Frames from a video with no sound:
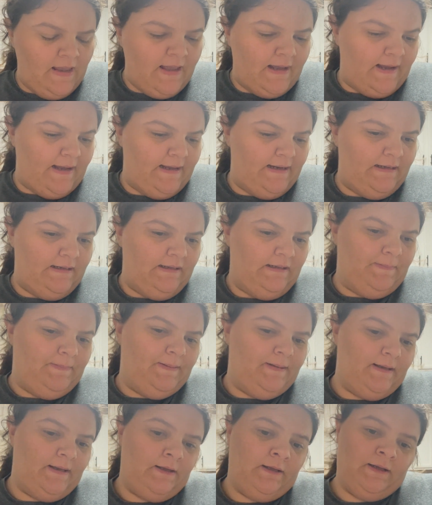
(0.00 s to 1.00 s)
I ended up
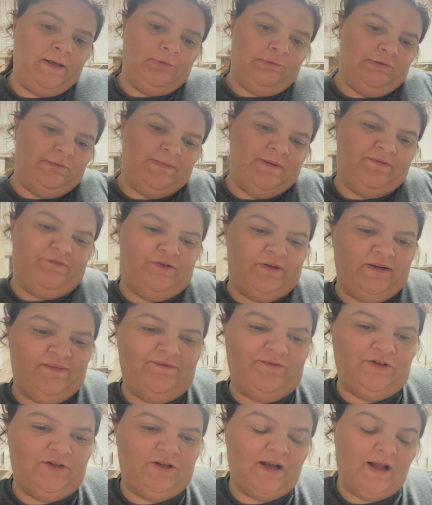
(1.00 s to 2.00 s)
hanging out with my friend
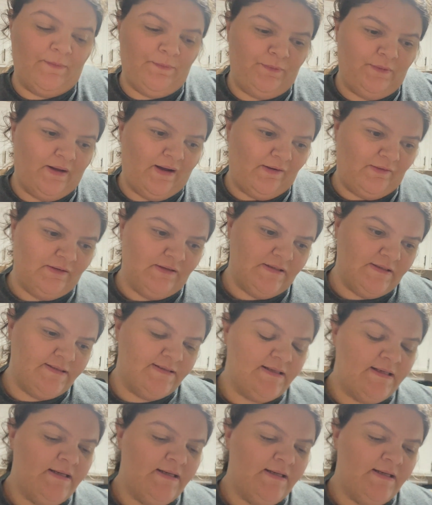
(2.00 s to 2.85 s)
for a couple hours.